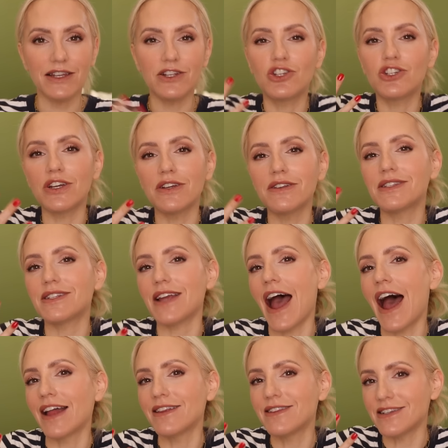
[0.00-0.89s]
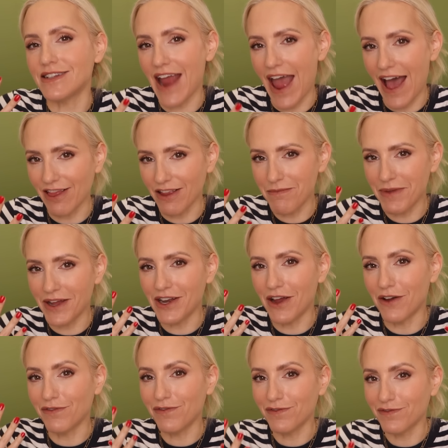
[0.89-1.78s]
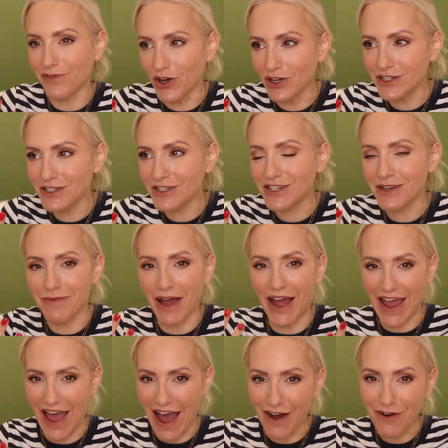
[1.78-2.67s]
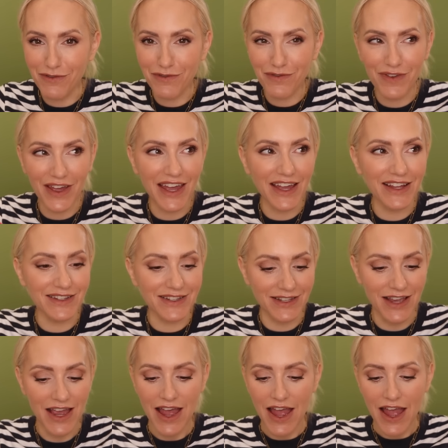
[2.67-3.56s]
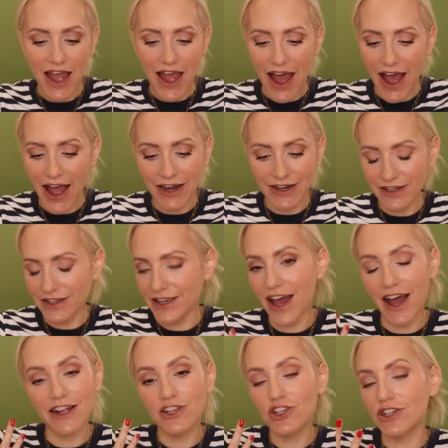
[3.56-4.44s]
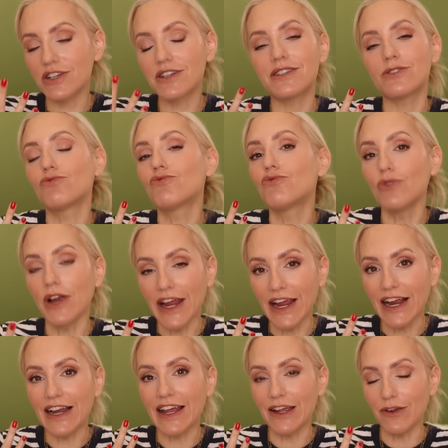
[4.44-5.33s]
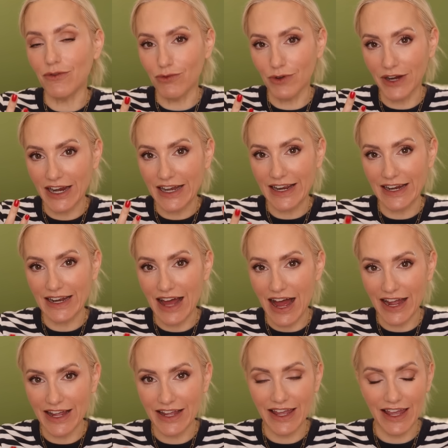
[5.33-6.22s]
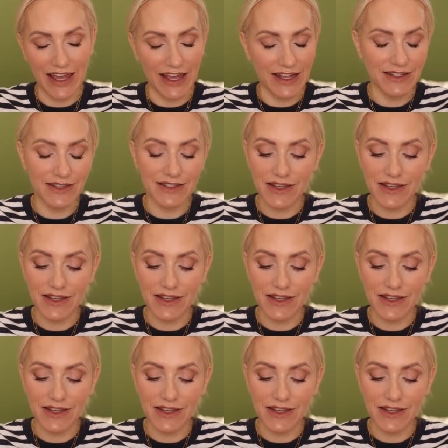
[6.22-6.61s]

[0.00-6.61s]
It just adds an element of fun to my outfit, and yeah, I just really, really like it.